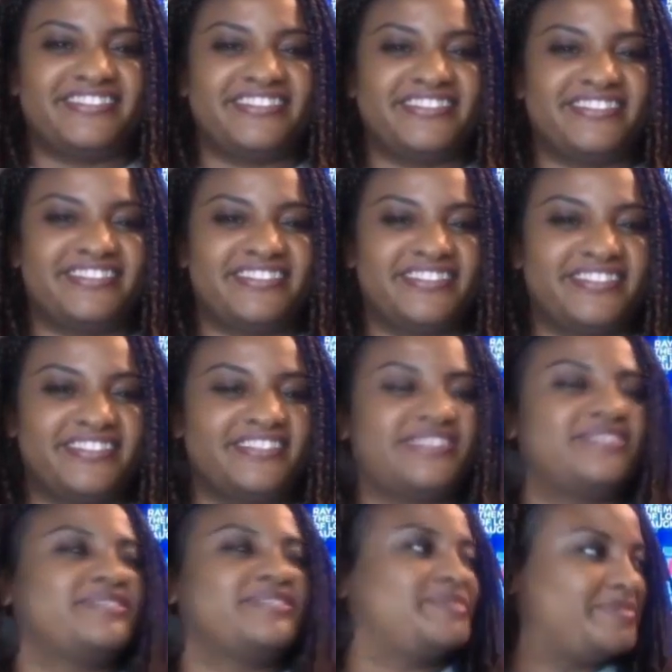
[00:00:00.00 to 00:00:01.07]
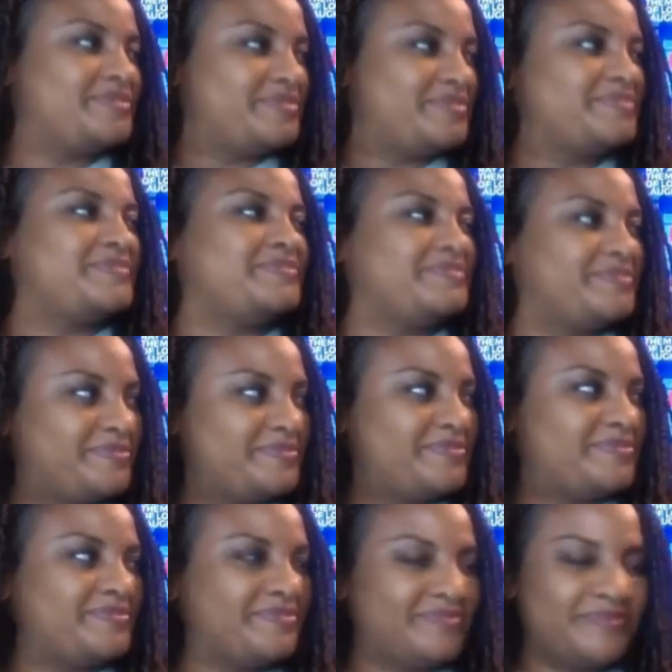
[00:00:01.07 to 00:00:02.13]

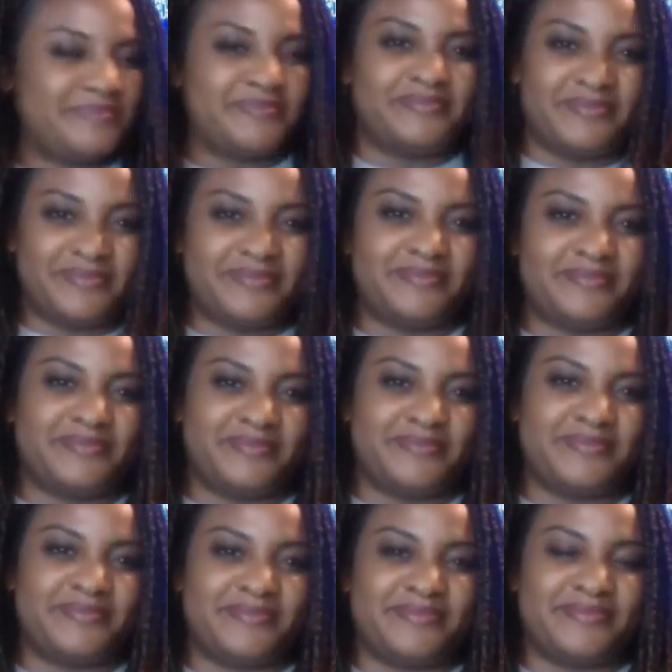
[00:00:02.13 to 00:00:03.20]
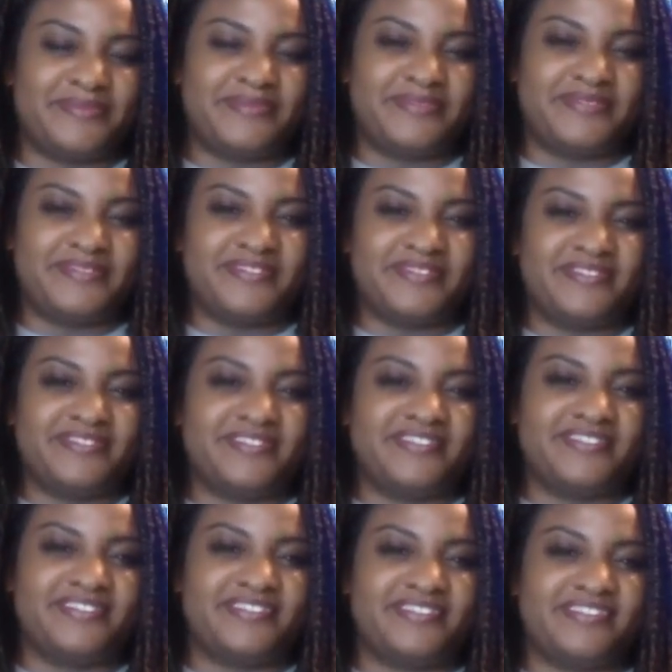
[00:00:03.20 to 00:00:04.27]

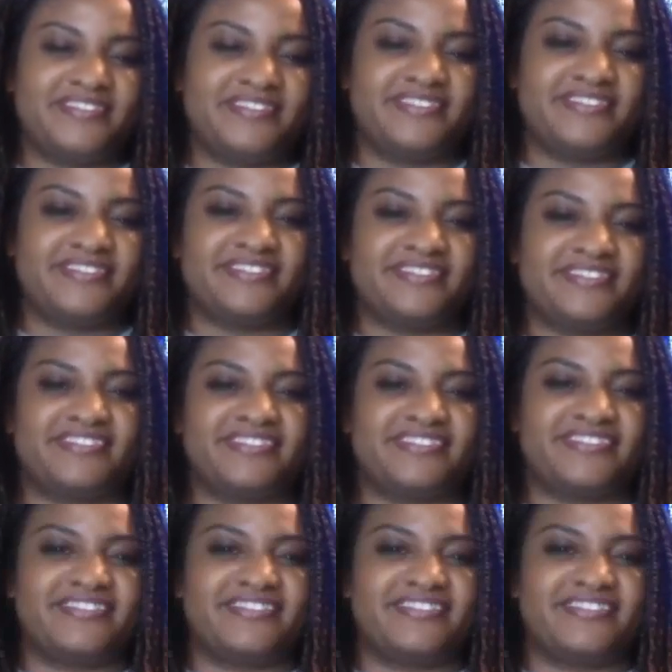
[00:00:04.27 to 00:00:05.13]
No words are spoken by the person on screen.